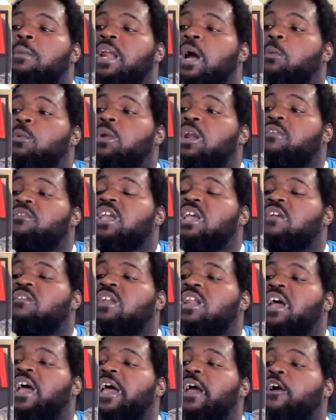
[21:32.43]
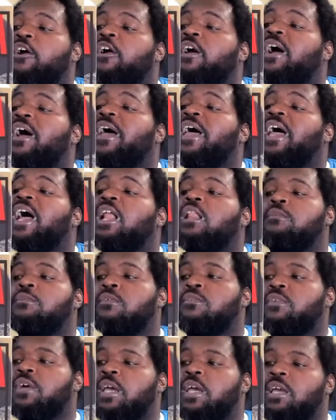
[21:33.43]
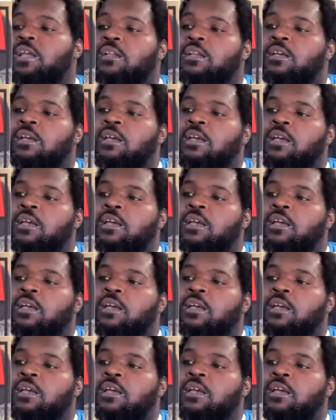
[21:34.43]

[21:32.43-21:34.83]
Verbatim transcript: But I would have given her a hell of a fight.